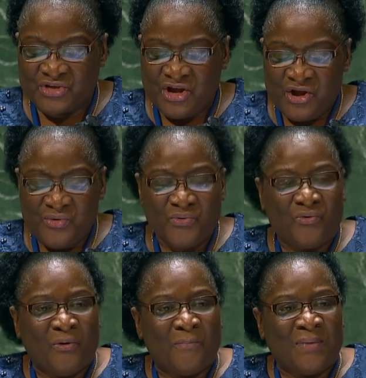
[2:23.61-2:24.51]
and we can
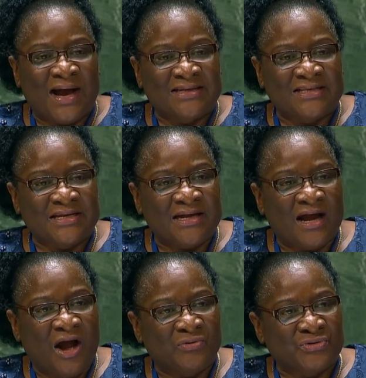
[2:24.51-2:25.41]
highlight
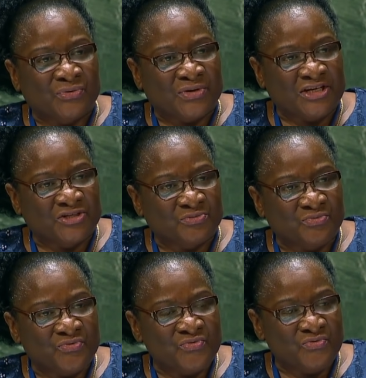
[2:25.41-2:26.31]
positive
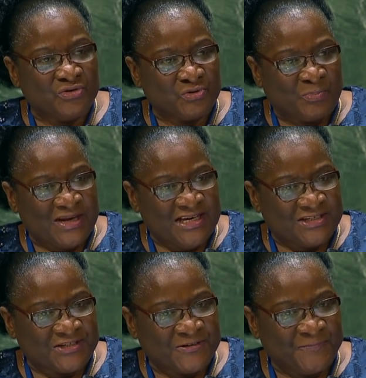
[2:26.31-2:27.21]
developments and
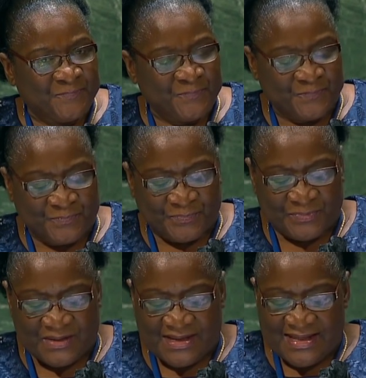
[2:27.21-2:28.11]
progress in the
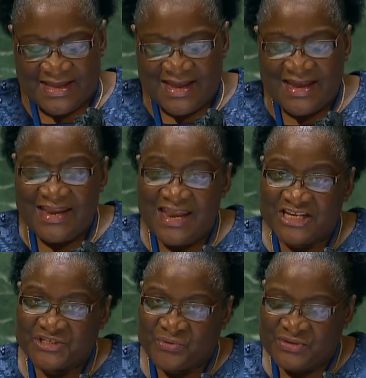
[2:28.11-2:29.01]
fight against
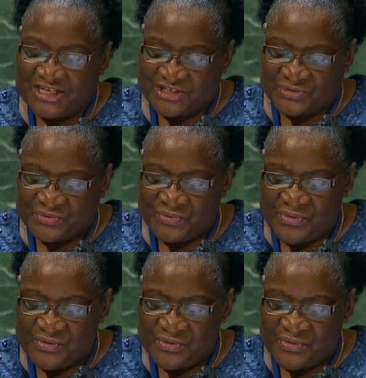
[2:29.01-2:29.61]
terrorism.